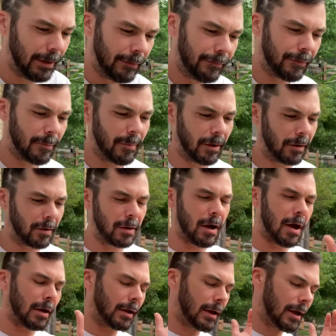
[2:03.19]
from a
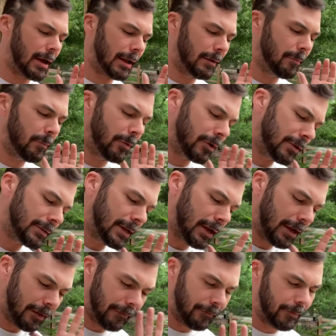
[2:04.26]
cockeyed bird's
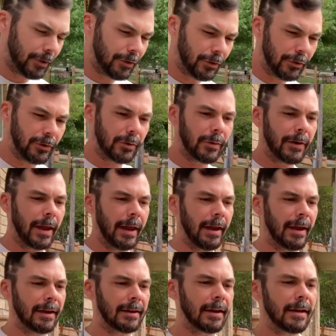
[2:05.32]
eye view.
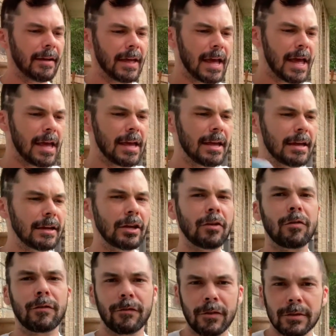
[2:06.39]
And you know,
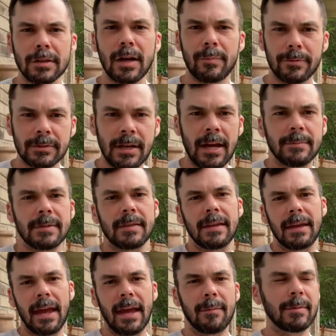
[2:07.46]
the first couple times in the
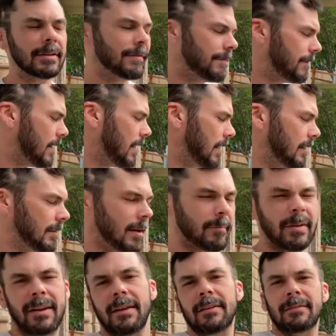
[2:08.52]
game, it's fun. I'm
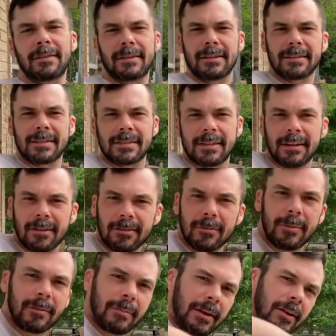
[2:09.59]
gonna sit down a little
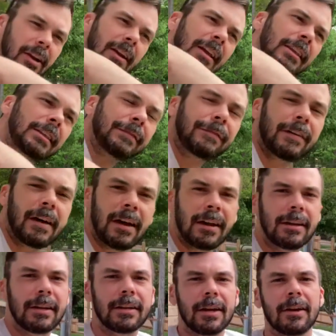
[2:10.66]
bit better. It's
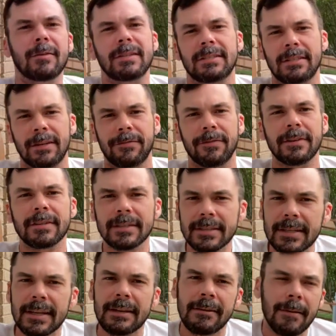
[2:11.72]
fun, you know, it's different to
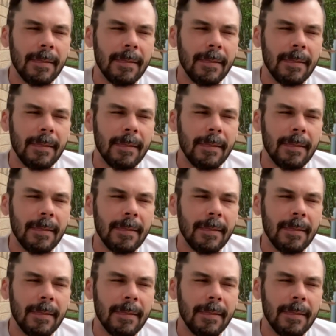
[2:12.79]
see